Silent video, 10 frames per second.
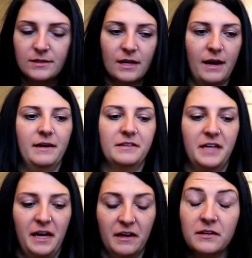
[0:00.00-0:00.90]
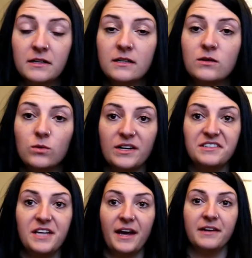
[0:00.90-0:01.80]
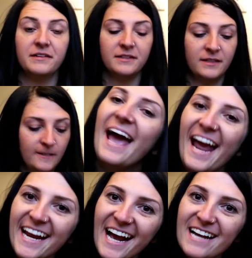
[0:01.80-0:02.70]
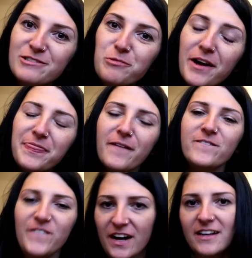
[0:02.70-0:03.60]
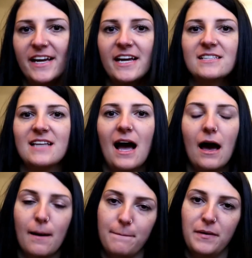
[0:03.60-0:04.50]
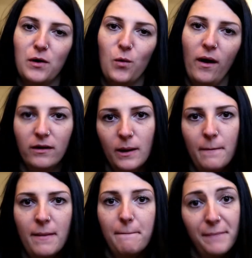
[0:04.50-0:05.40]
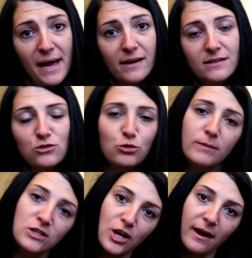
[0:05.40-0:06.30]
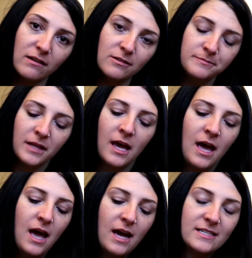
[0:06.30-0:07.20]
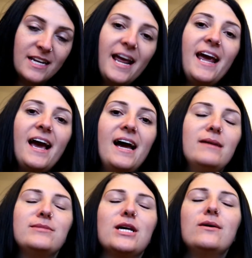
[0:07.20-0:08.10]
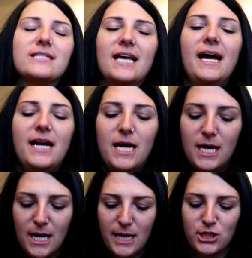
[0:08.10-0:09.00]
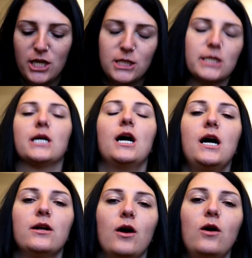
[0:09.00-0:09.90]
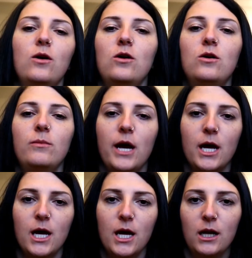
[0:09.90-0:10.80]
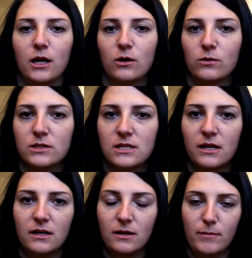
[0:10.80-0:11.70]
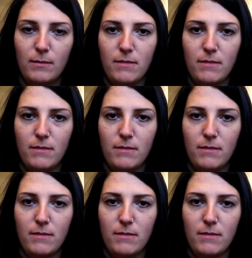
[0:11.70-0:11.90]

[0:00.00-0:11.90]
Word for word: kind of day. What a day. Hey guys, what the fuck is up? Welcome back to my channel. Today I'm so excited. I just got home and look what's in my